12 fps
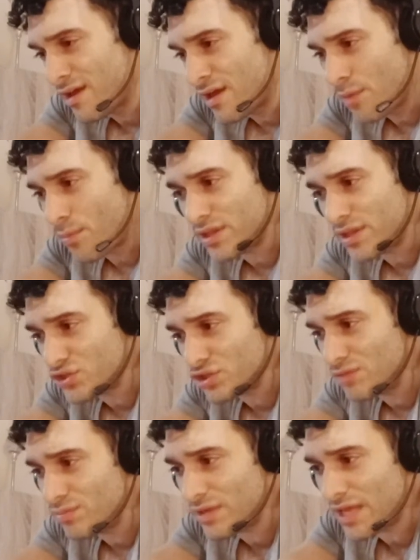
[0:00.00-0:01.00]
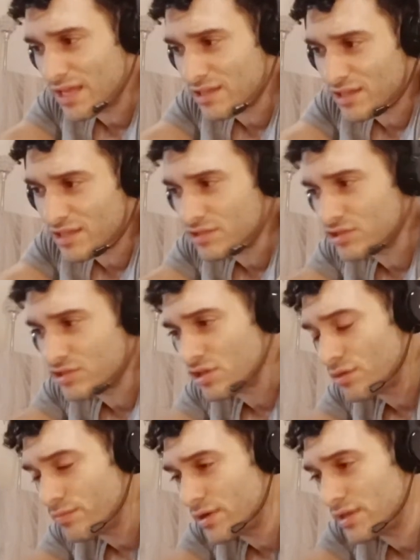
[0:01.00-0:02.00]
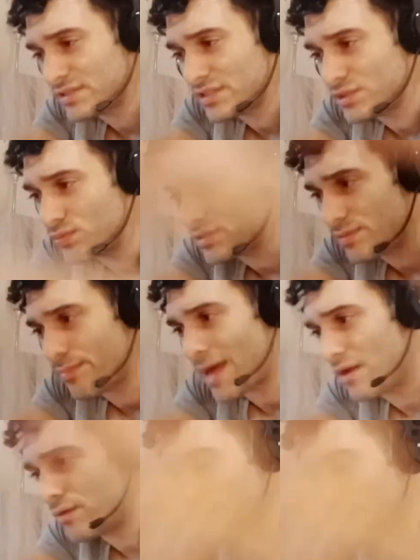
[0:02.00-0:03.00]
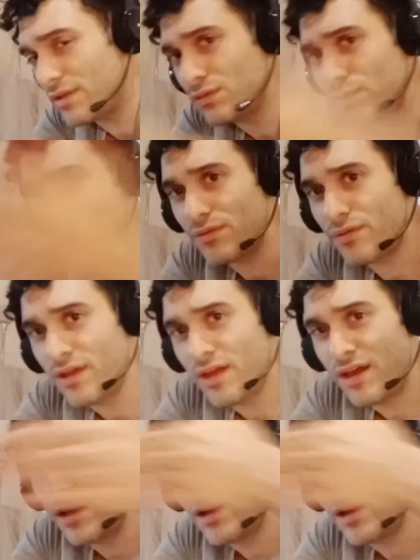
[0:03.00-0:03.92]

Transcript: but they shouldn't be hating each other, because this was a battle, this was a